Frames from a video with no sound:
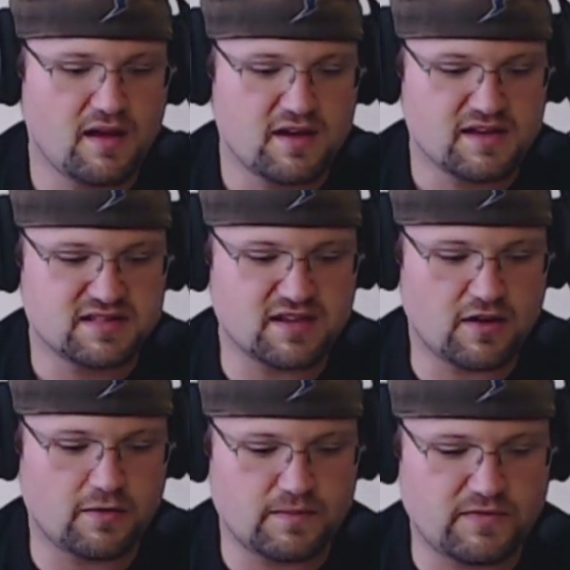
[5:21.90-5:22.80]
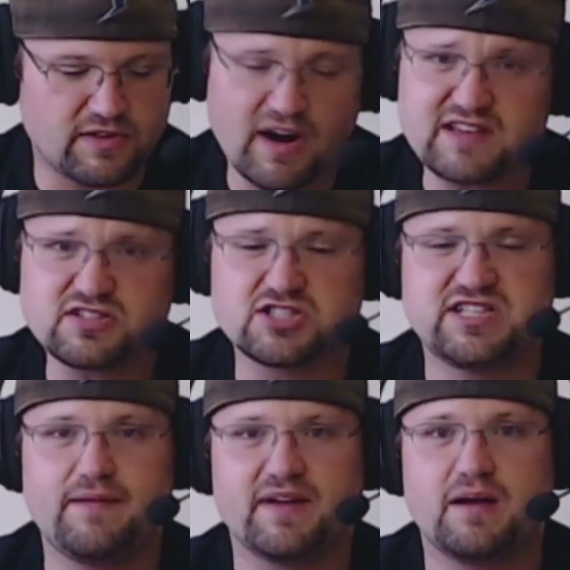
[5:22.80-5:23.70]
So, the roster is
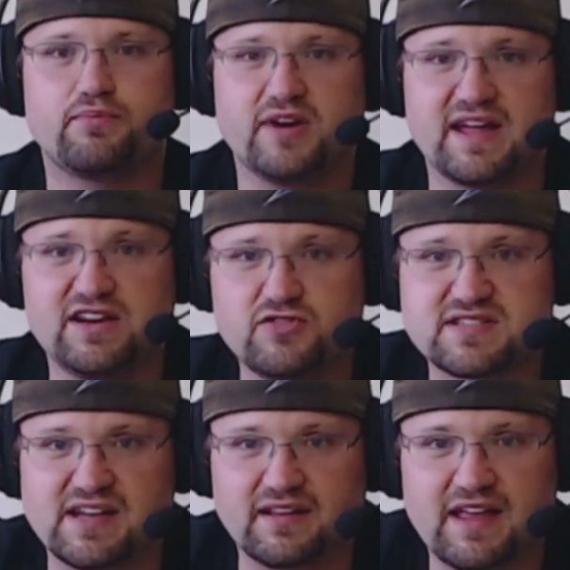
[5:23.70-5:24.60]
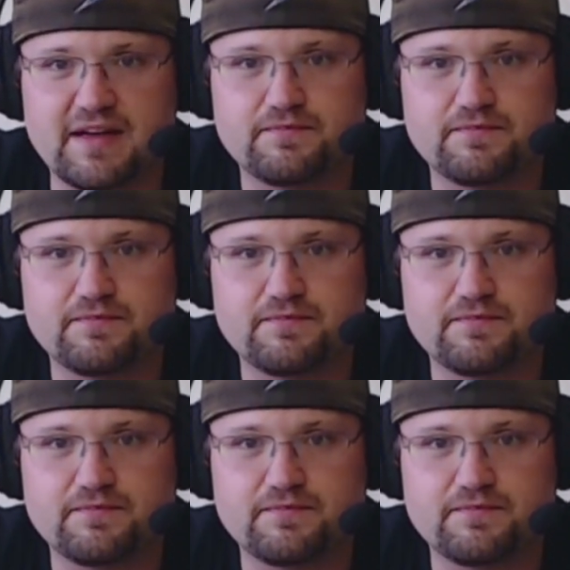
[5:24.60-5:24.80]
shaping up pretty interestingly.